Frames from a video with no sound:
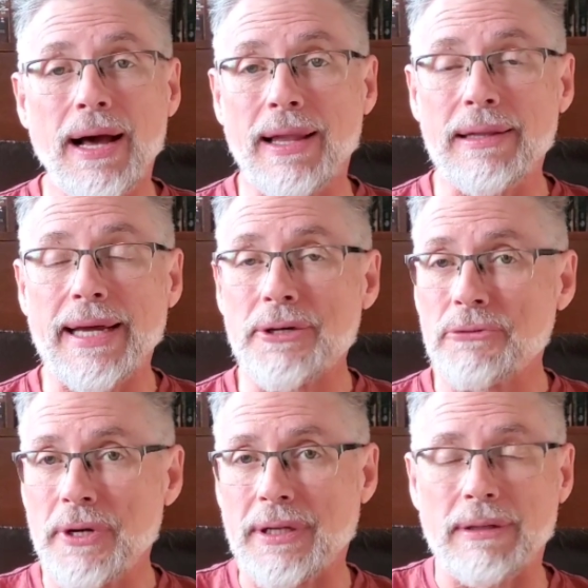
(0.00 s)

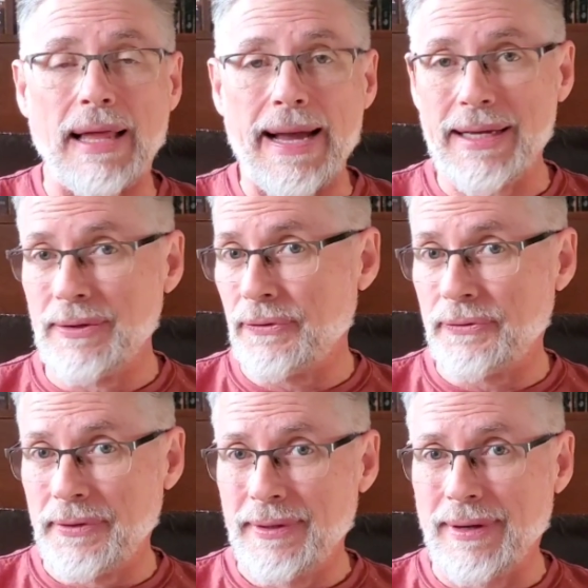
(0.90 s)
electric
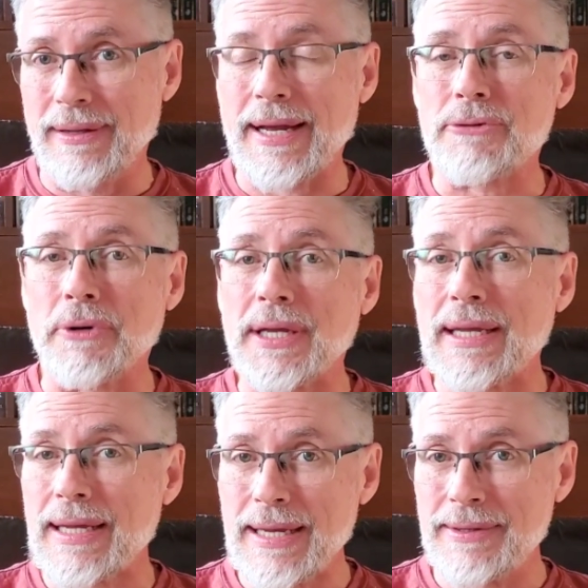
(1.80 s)
lights, electric
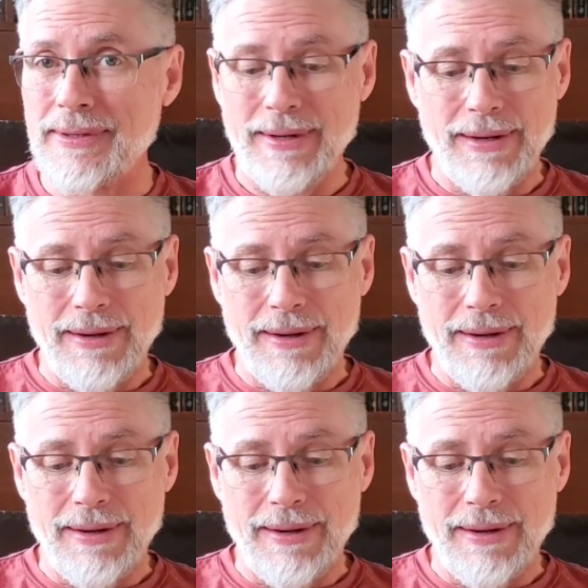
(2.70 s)
heat.